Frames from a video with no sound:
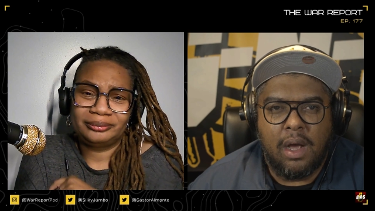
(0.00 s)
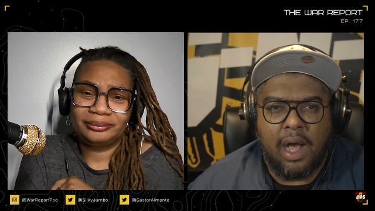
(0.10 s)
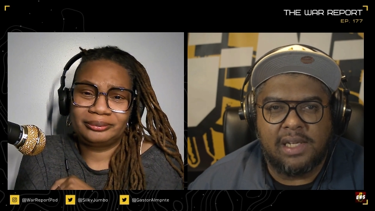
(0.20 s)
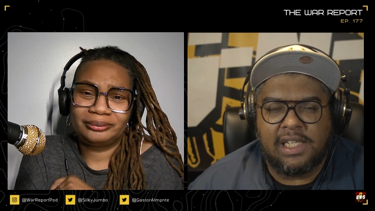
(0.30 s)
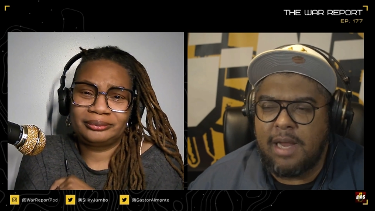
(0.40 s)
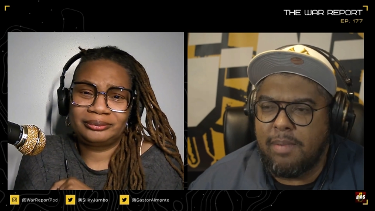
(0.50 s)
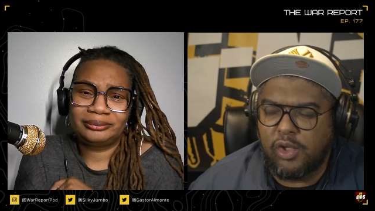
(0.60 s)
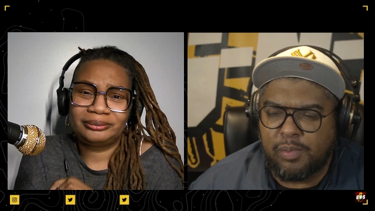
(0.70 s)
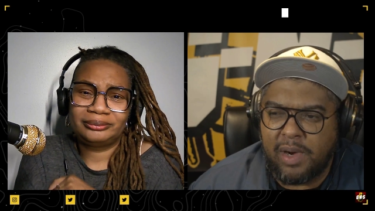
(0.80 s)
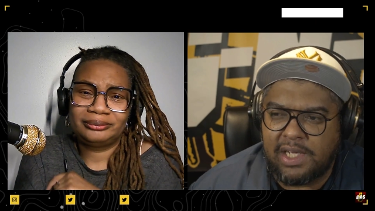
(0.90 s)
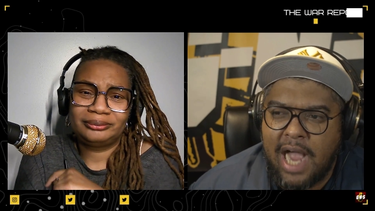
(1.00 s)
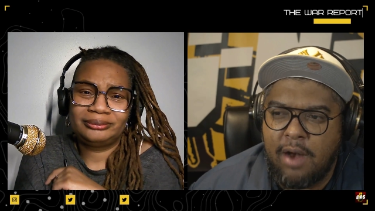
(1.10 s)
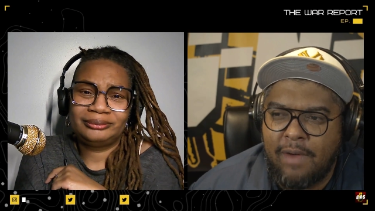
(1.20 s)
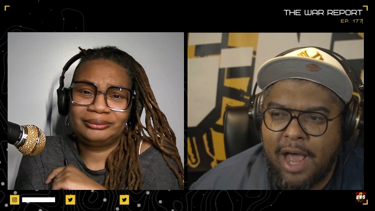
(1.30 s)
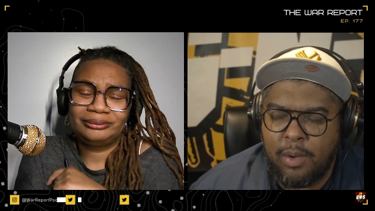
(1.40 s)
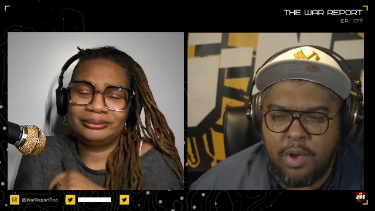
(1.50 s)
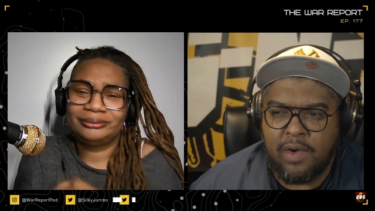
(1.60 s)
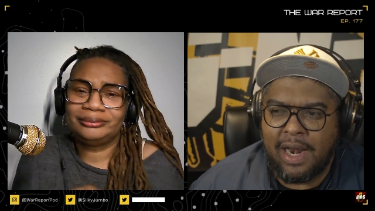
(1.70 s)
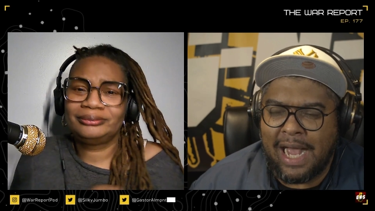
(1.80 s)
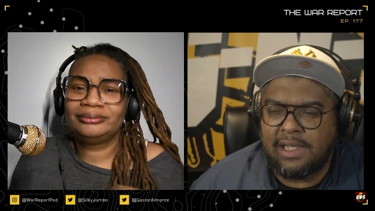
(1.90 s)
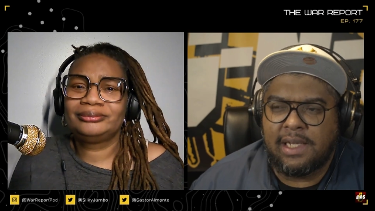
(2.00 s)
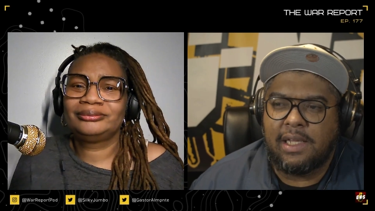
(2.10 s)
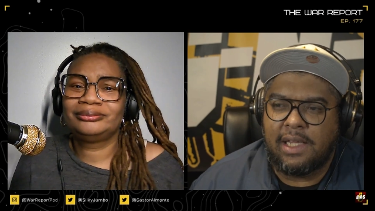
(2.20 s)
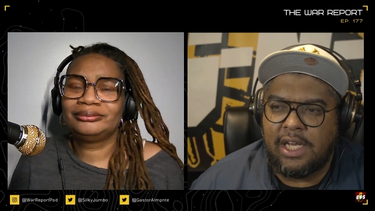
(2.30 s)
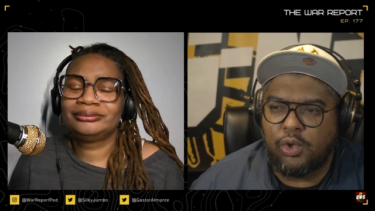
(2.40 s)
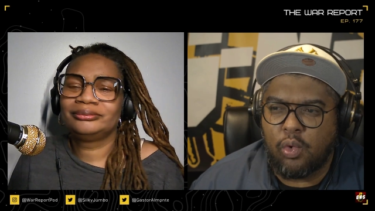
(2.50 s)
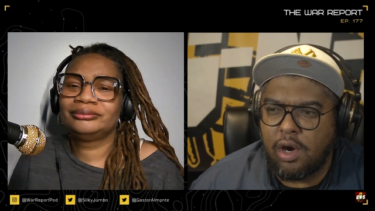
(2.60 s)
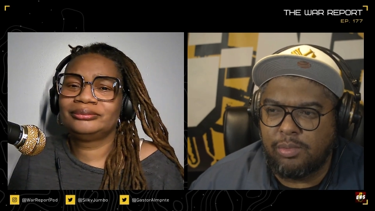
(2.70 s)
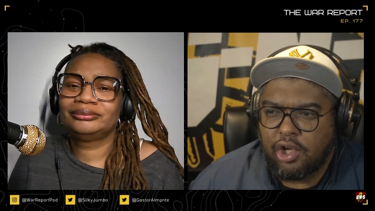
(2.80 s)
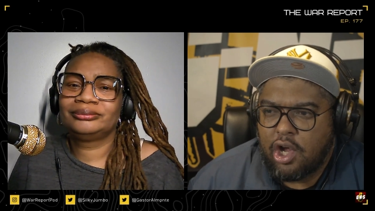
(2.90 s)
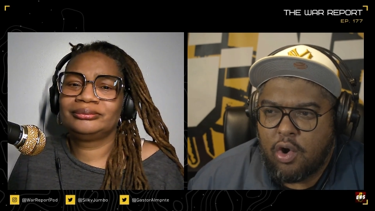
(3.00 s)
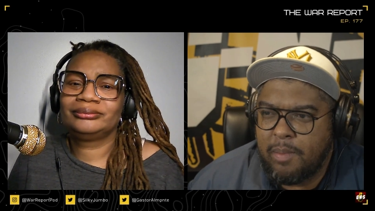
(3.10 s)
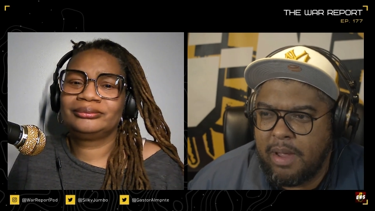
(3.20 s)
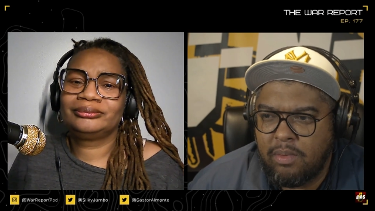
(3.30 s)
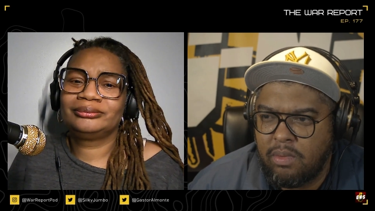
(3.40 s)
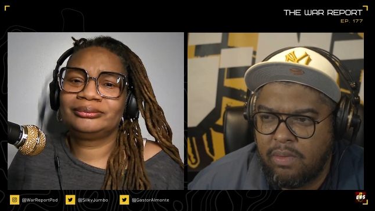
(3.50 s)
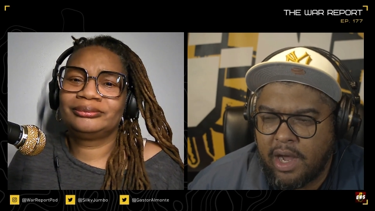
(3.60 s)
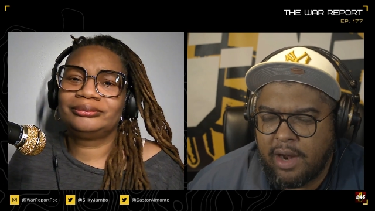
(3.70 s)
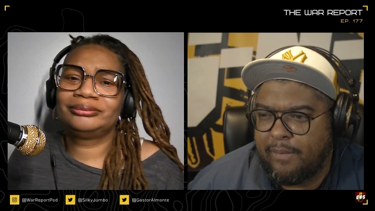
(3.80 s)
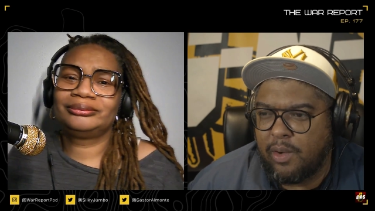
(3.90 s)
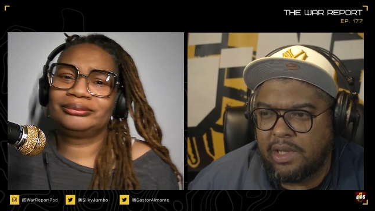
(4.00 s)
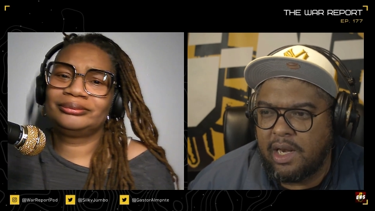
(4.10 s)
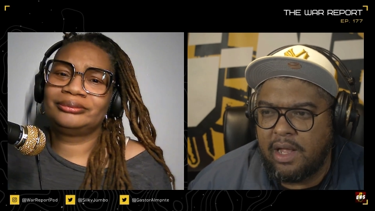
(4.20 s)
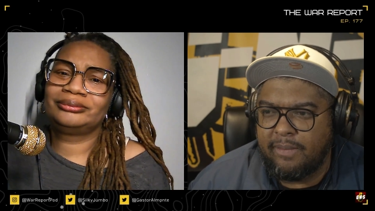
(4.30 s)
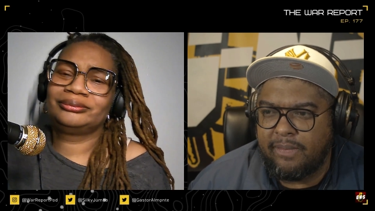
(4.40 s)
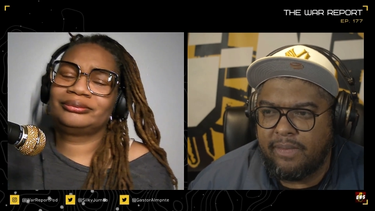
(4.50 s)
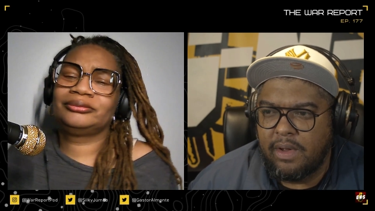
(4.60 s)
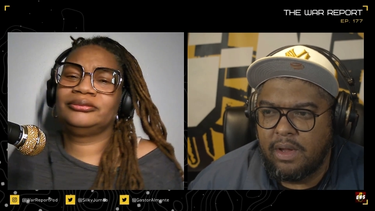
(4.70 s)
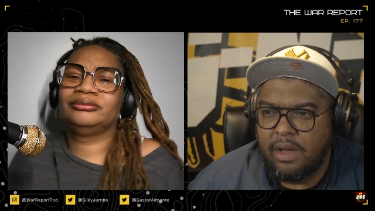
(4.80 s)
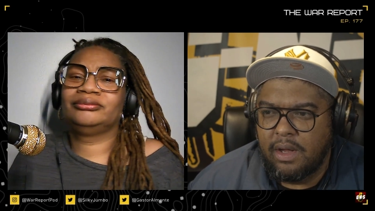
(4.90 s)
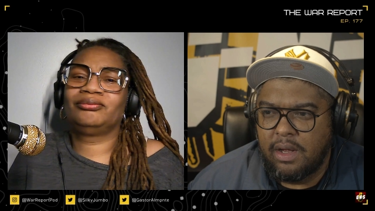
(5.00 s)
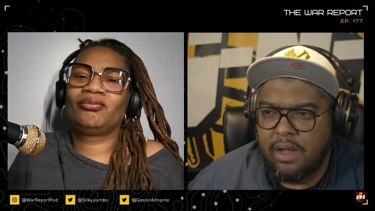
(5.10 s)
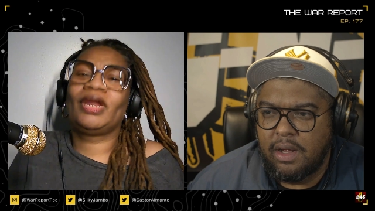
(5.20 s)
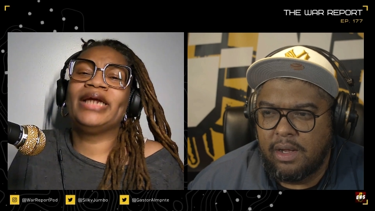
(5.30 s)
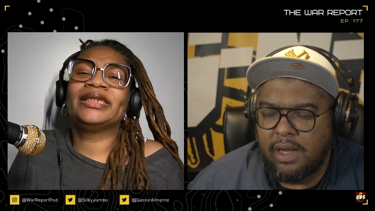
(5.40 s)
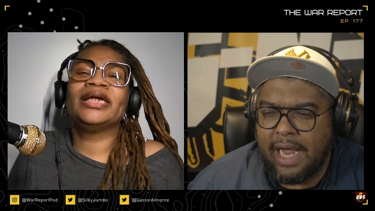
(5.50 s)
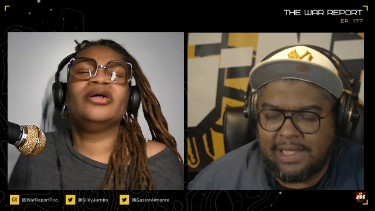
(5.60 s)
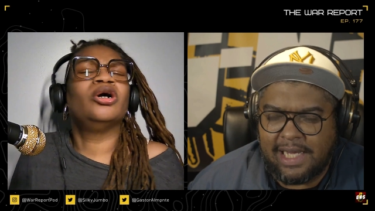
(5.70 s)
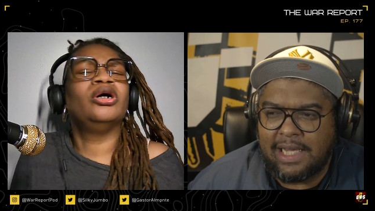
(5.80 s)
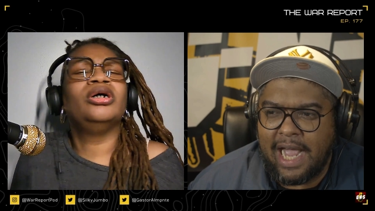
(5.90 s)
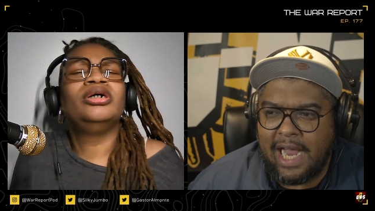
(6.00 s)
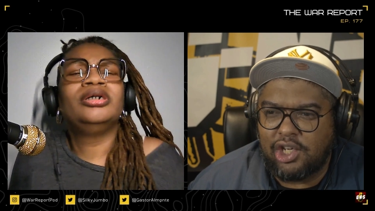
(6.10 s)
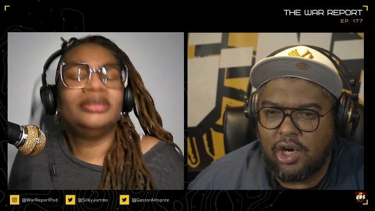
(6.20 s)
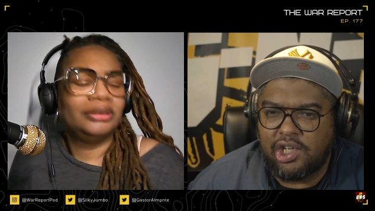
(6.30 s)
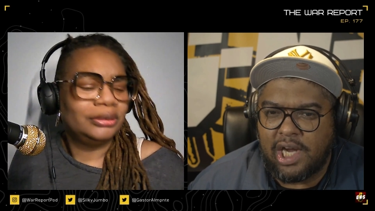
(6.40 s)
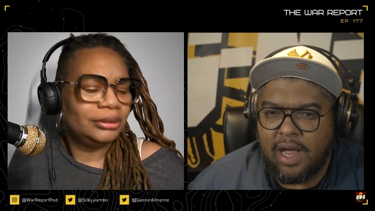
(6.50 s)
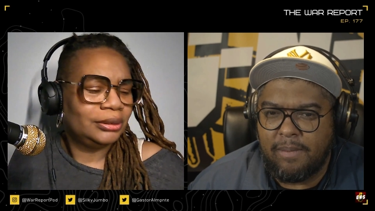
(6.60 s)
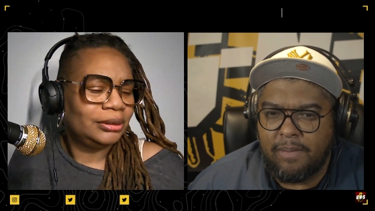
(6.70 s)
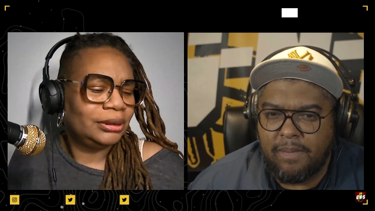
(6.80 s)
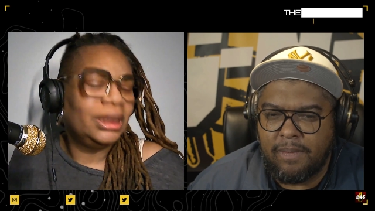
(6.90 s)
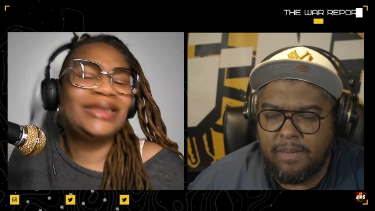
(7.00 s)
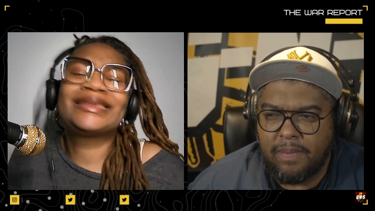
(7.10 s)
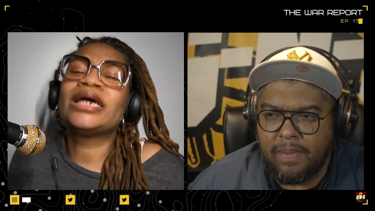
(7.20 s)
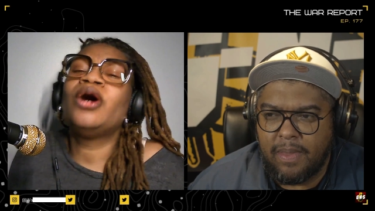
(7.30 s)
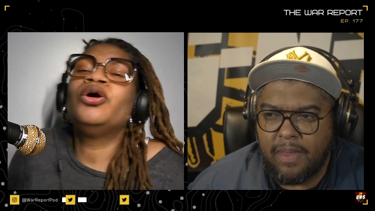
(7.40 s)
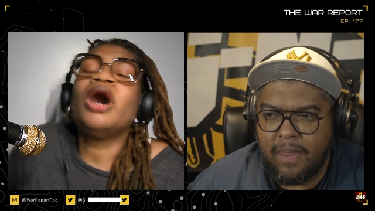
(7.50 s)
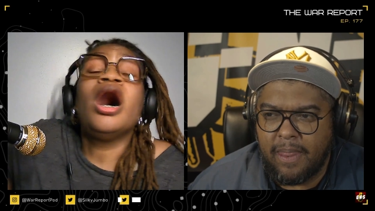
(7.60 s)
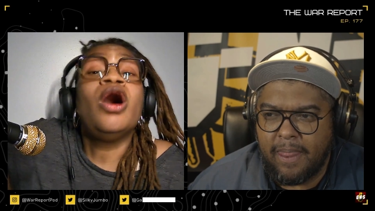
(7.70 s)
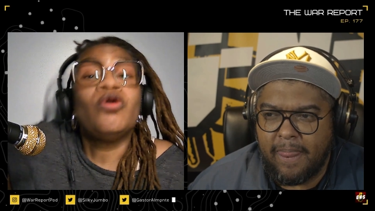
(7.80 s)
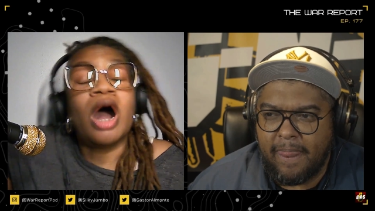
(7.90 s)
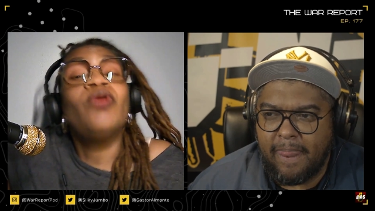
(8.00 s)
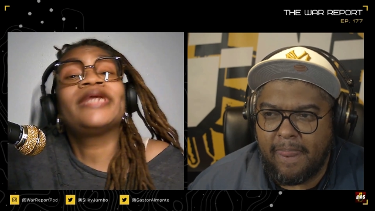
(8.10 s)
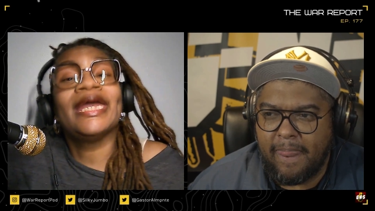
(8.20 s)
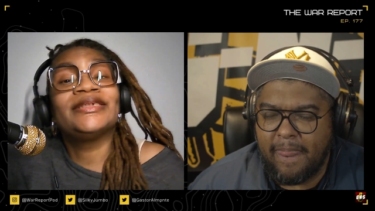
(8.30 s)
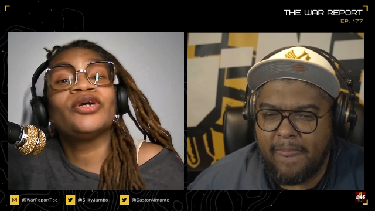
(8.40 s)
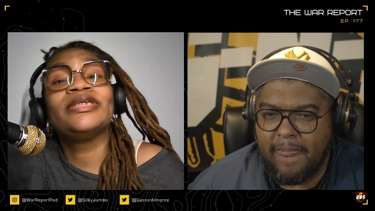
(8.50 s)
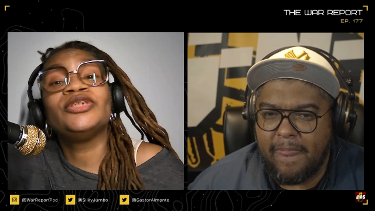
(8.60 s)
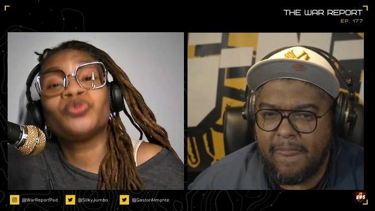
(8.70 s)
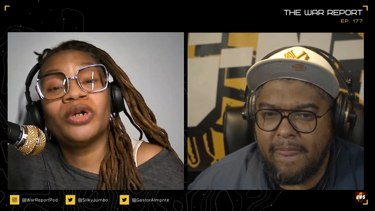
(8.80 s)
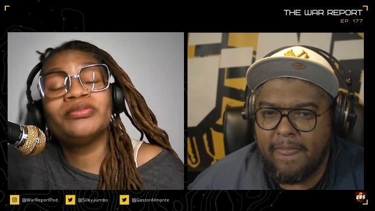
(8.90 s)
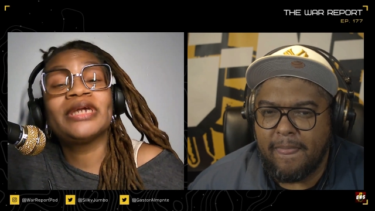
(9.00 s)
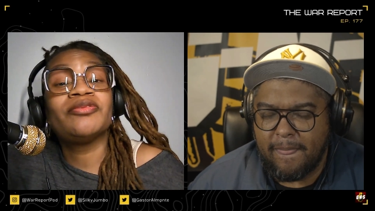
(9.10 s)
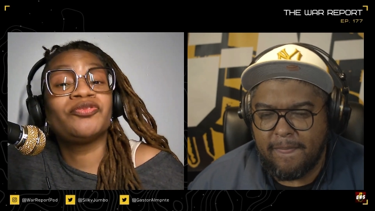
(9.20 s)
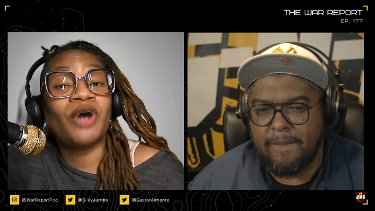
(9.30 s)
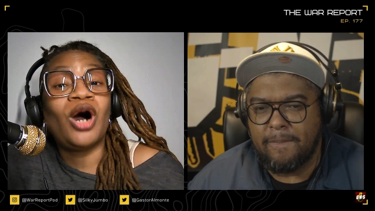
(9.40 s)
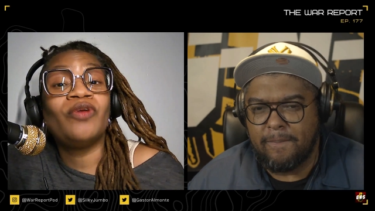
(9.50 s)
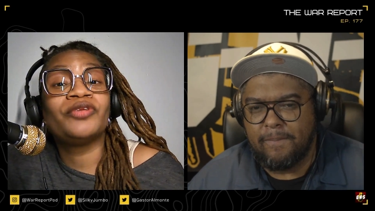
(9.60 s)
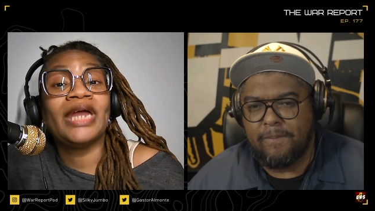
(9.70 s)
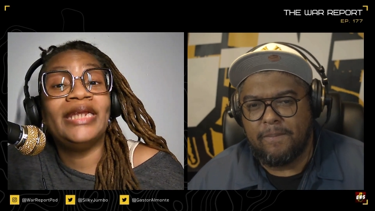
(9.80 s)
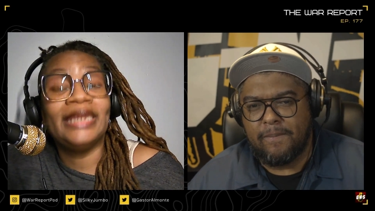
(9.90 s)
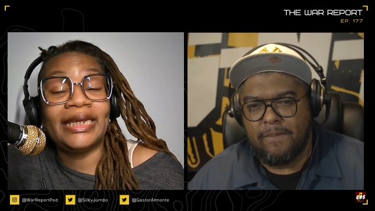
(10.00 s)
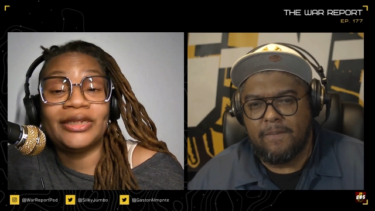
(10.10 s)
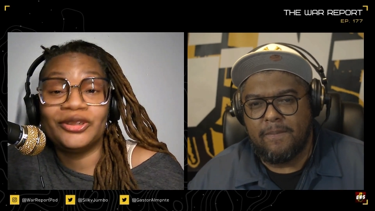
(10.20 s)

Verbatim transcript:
Speaker 1: uh, Steamboat Springs, Colorado, and you realize that these worms are the only people that could afford to live and
Speaker 2: take that H R job. So, oh, okay. So these worms have evolved and